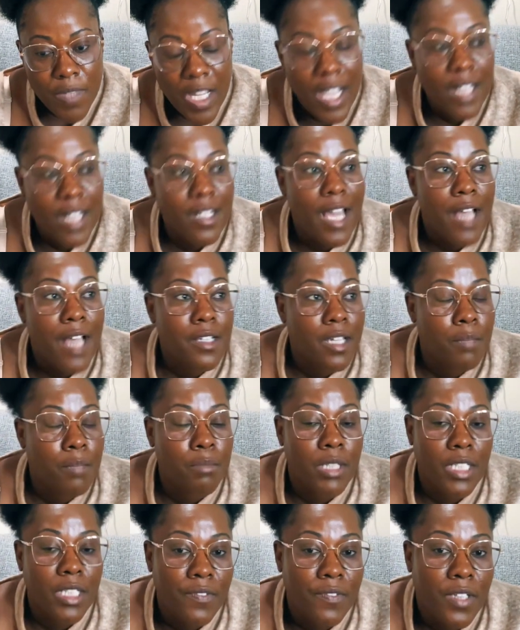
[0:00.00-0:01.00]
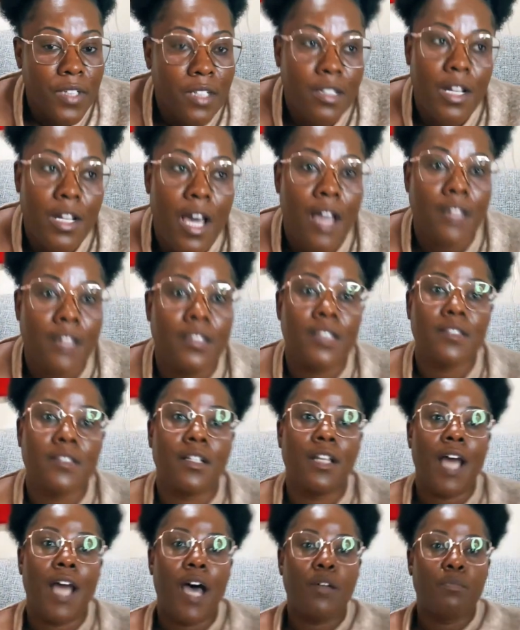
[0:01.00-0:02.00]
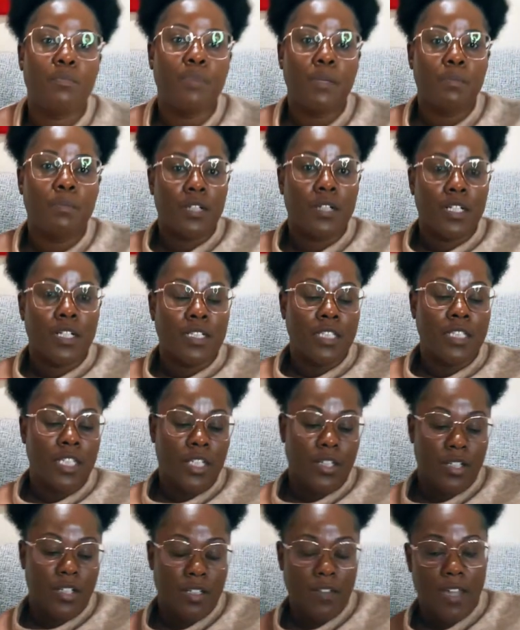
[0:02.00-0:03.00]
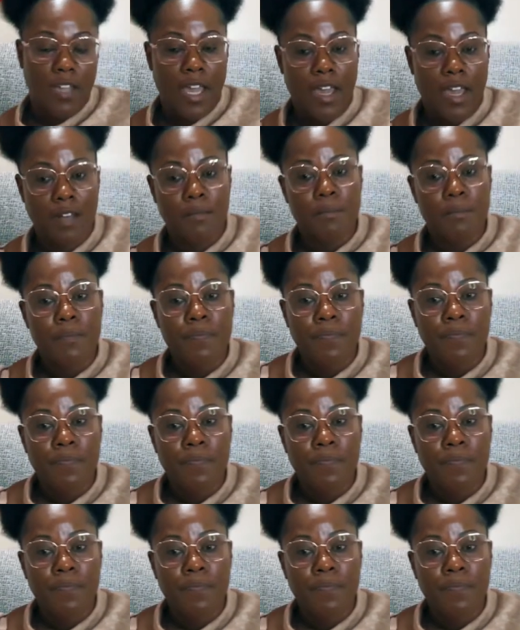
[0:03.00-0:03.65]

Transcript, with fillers: And that and believe it or not, there's a lot of people in here that